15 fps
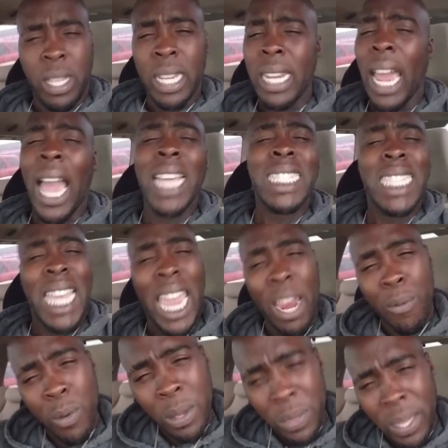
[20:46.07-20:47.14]
That has
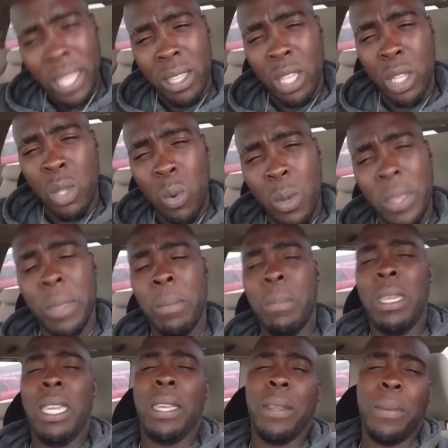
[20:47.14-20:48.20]
everything to do with me.